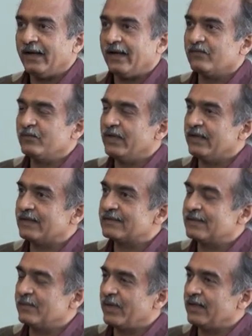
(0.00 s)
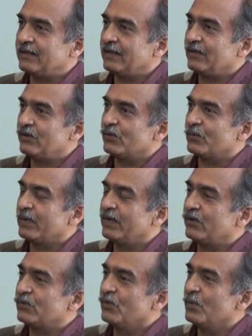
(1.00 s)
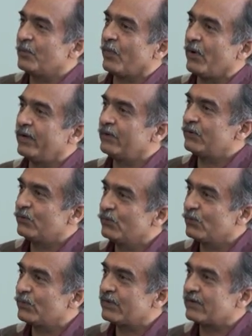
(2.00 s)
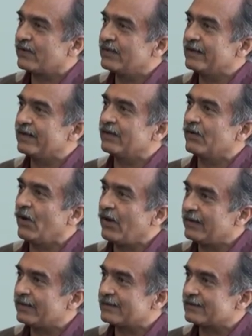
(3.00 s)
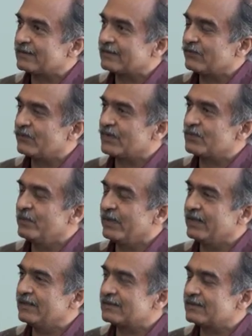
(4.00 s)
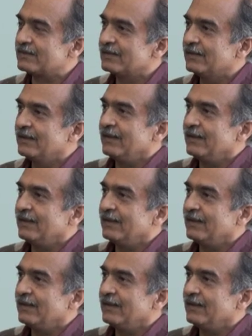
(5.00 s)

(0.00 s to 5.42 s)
have been estimated to be $2.2 trillion, which means